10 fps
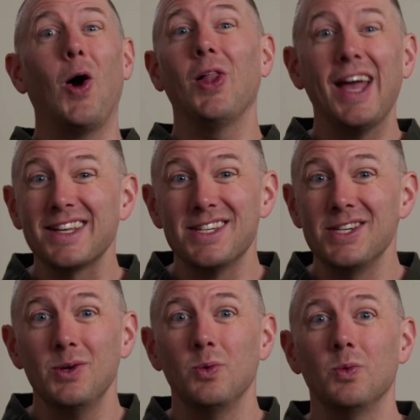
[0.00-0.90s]
All I had to
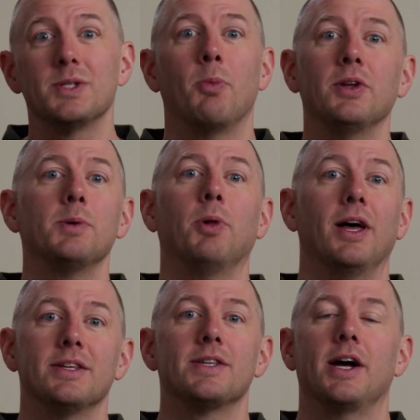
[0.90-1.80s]
do was
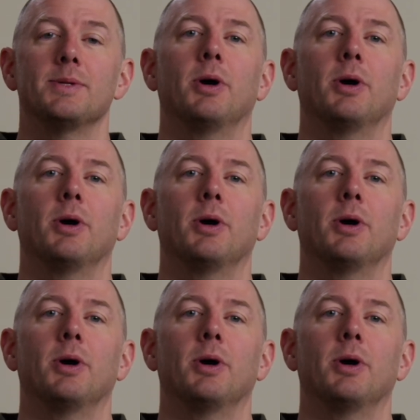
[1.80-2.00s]
multiply the size